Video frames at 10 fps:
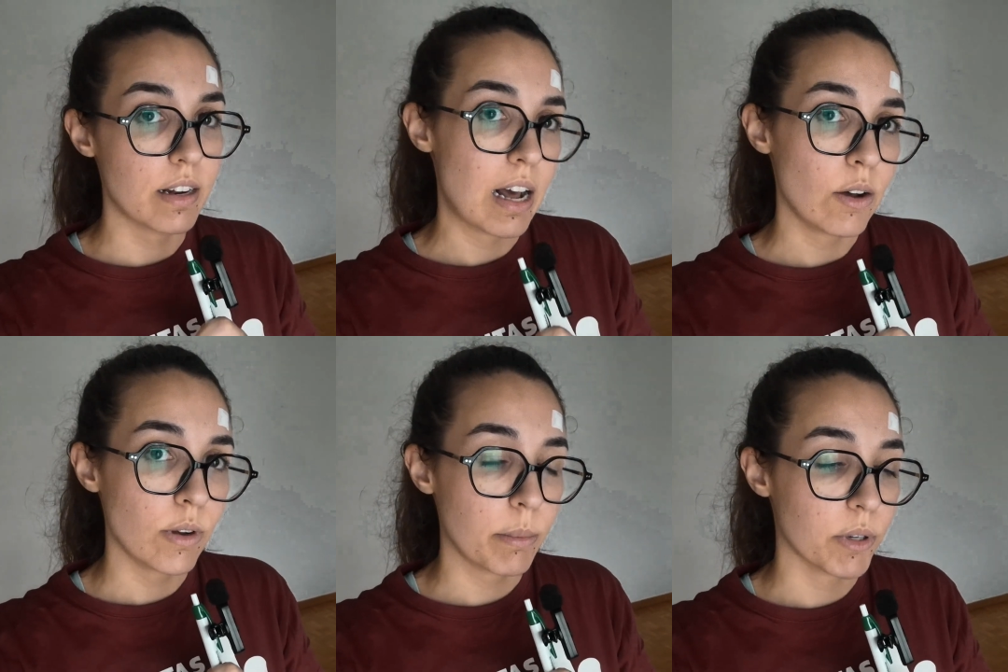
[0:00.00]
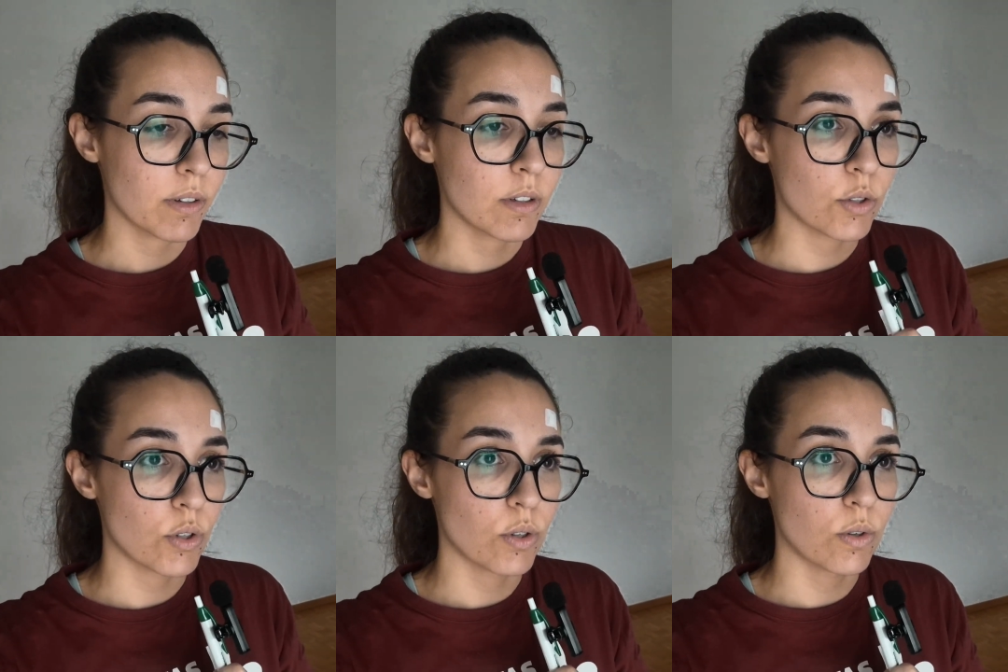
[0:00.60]
Now I'm going
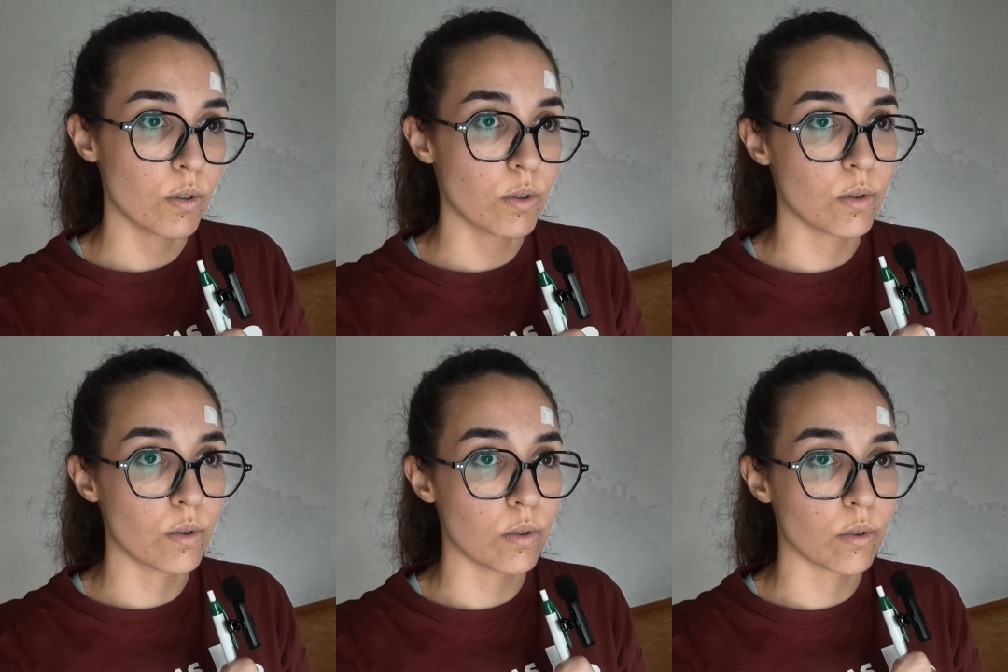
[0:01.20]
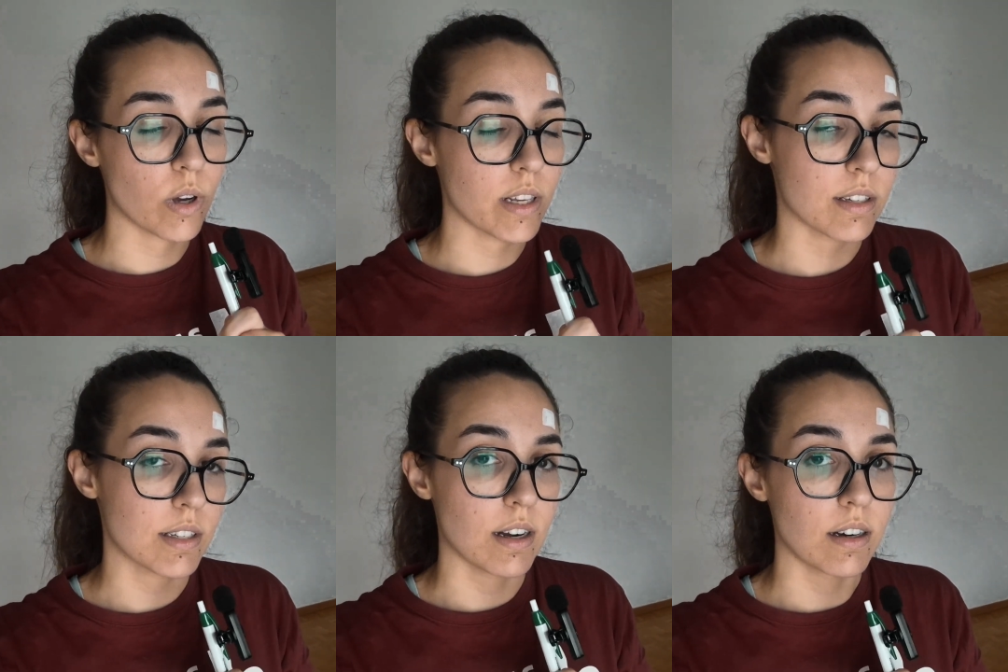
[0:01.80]
to
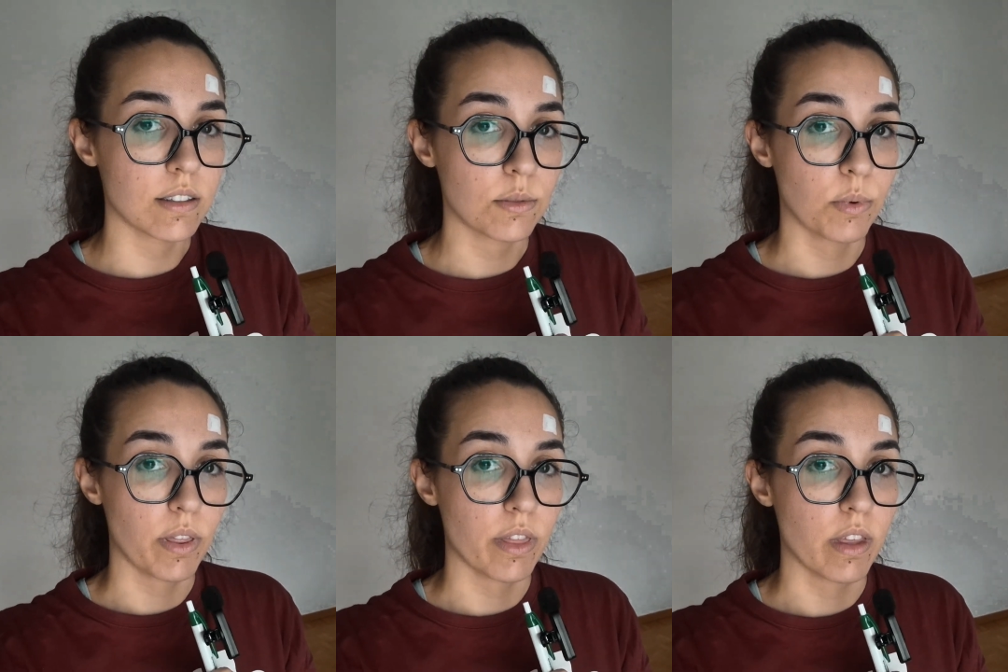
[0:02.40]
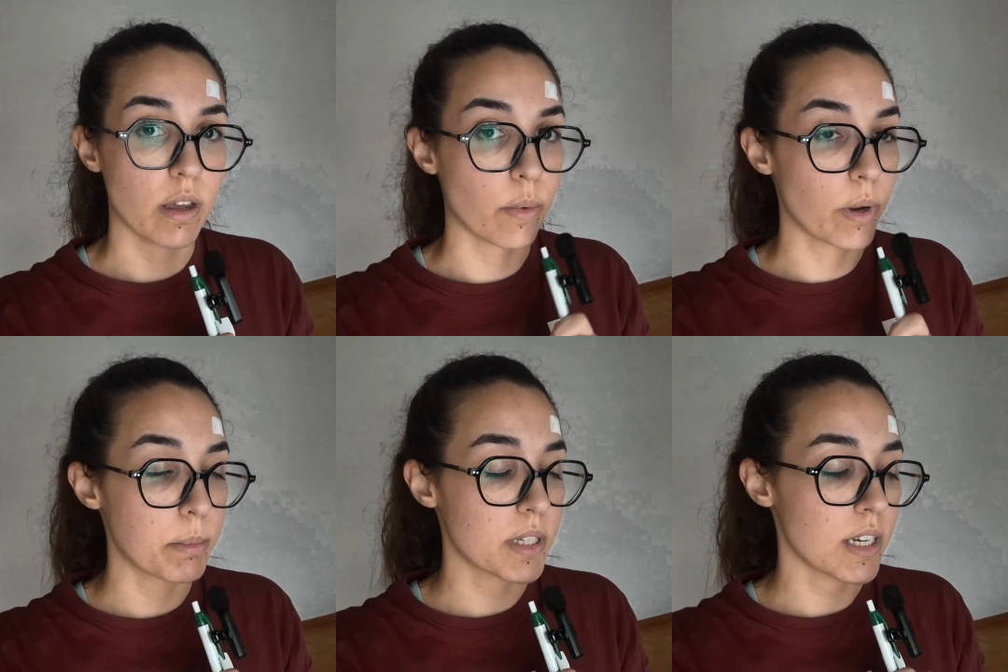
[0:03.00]
start with the
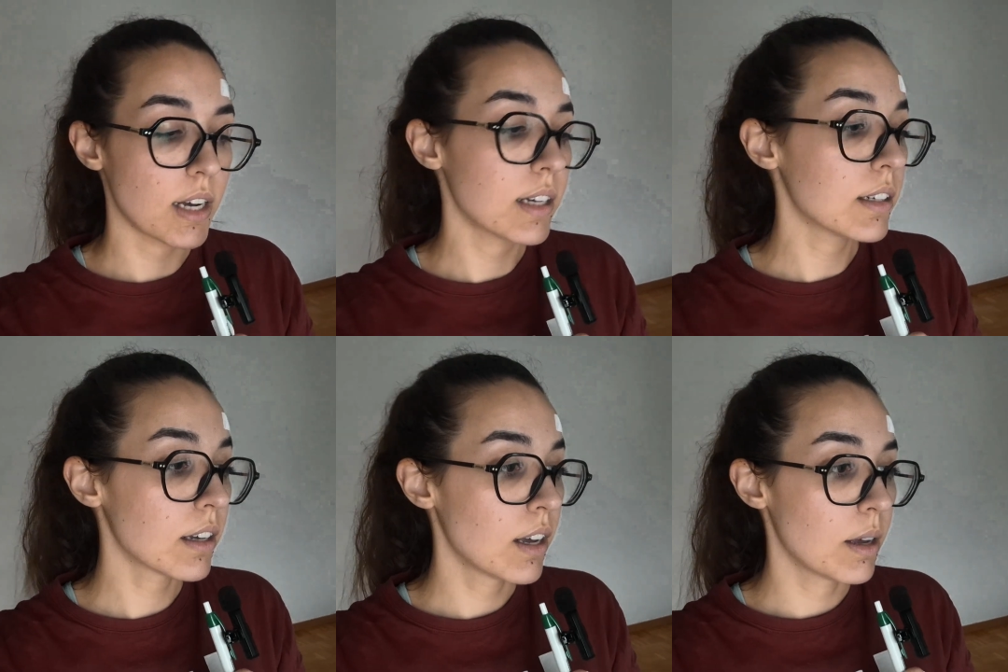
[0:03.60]
website,